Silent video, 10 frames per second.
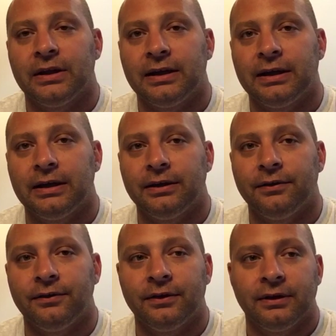
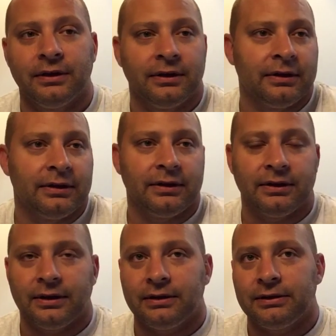and
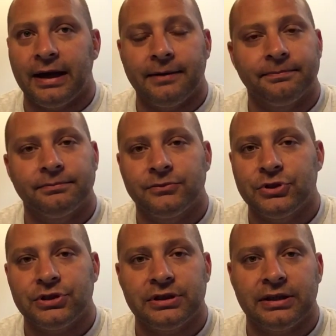yeah,
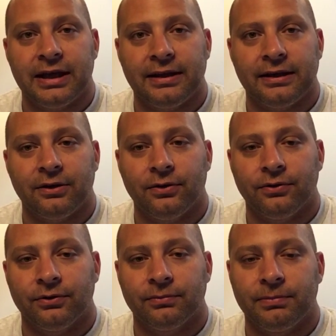just seeing how that
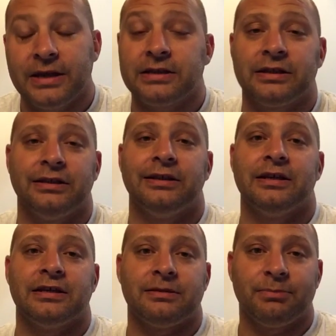goes. Basically,
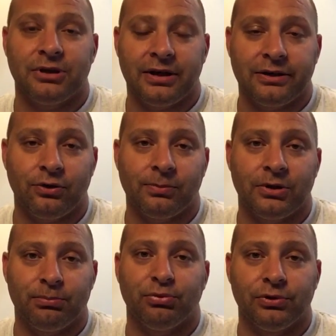it's a beer I know I'm going
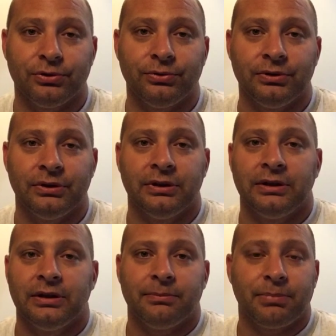to brew,
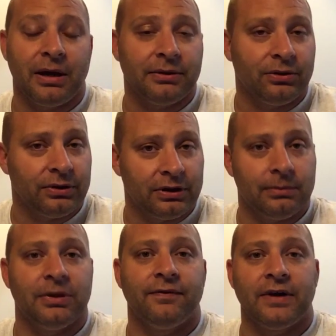probably only going
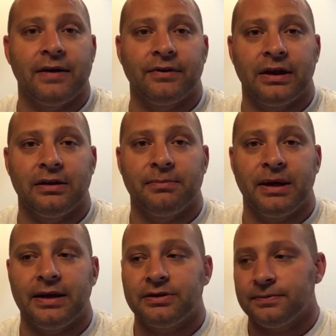to be a 5-gallon
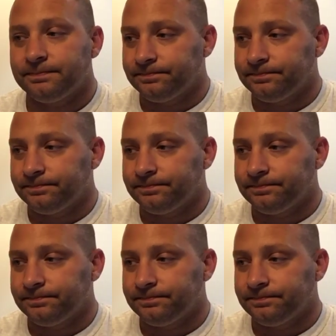batch,